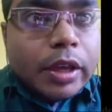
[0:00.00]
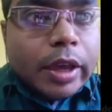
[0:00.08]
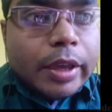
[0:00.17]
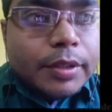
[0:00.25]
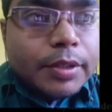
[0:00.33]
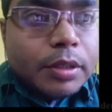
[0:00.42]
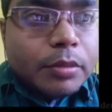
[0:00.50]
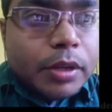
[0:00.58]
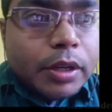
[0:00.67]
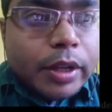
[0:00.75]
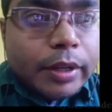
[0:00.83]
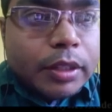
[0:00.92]
And
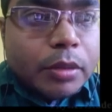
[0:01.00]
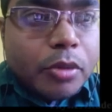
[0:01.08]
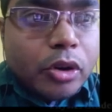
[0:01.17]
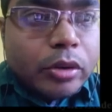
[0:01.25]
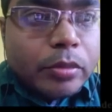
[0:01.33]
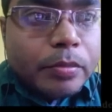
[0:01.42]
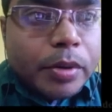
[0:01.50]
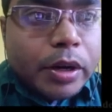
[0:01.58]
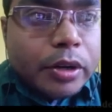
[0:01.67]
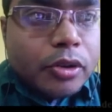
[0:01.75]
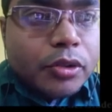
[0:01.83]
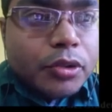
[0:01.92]
similarly at the bottom
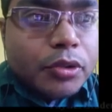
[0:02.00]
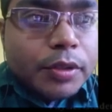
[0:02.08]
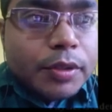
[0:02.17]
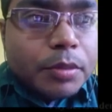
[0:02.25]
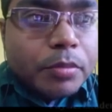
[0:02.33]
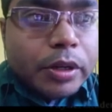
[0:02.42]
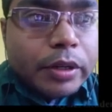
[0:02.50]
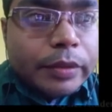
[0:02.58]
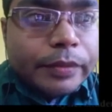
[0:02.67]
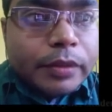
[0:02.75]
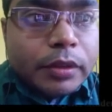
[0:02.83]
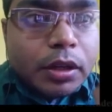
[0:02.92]
part also, this part,
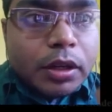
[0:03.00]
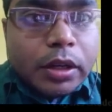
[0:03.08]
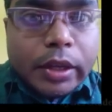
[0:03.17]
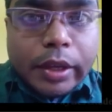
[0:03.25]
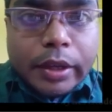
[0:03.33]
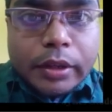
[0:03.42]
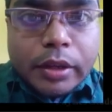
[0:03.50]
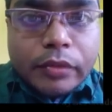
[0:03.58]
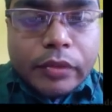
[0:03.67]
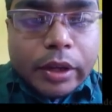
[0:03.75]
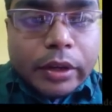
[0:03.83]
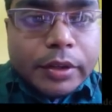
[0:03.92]
the area
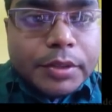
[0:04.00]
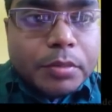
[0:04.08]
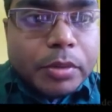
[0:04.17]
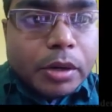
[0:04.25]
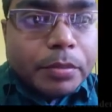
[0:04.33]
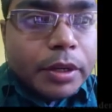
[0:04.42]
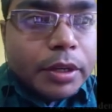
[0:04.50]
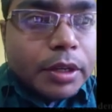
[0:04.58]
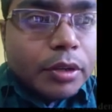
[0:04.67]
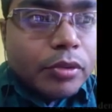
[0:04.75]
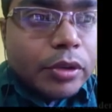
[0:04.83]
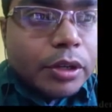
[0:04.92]
vector is
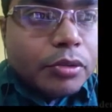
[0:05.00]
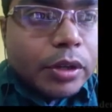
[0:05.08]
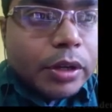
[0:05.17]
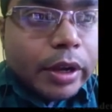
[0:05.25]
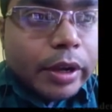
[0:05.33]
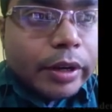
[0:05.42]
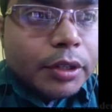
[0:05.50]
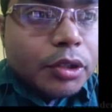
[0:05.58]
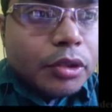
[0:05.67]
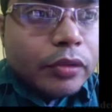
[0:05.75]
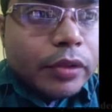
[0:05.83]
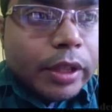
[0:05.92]
perpendicular to the
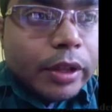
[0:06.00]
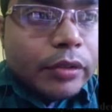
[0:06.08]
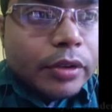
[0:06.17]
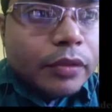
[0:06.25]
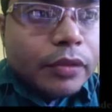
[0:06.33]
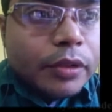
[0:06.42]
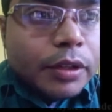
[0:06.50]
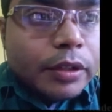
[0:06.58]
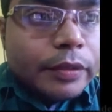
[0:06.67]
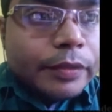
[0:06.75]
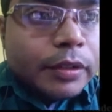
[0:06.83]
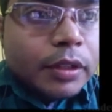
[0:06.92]
direction of electric field.
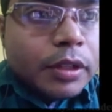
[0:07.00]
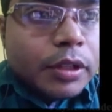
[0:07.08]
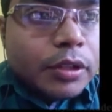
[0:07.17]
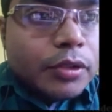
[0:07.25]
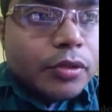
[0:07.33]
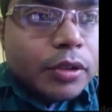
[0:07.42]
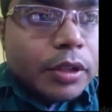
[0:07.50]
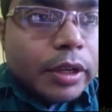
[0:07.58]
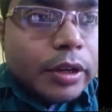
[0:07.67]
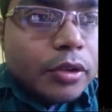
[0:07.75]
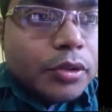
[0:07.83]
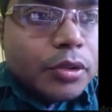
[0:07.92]
So
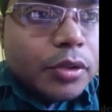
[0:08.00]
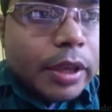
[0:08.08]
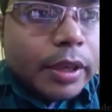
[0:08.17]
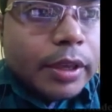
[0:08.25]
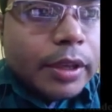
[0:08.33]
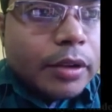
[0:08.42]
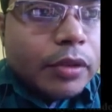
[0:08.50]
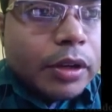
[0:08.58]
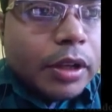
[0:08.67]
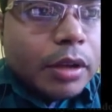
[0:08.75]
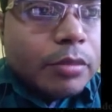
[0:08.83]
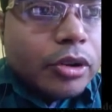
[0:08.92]
here also the angle will
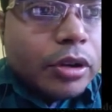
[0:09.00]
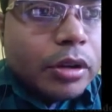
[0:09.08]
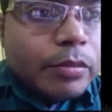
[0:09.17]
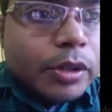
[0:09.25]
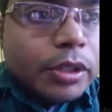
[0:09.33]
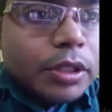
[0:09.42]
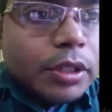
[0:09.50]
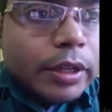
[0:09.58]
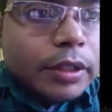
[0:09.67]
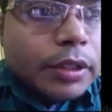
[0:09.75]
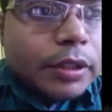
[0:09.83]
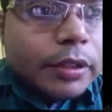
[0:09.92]
come out how much?
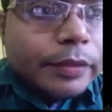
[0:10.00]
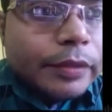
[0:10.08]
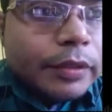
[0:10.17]
90.